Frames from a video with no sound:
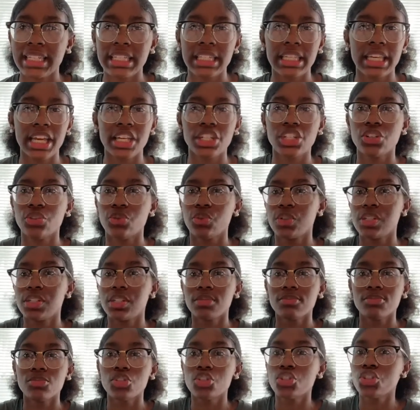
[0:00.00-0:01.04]
sketching with
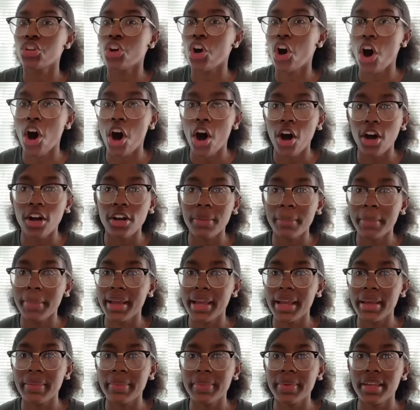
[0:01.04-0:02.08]
some chalk,
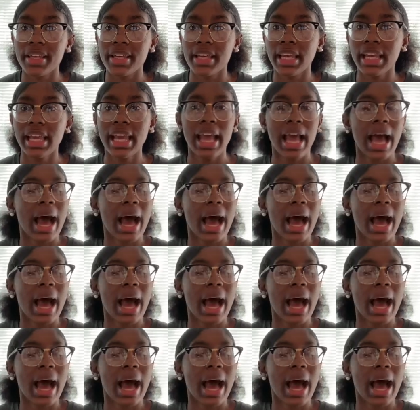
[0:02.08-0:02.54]
maybe.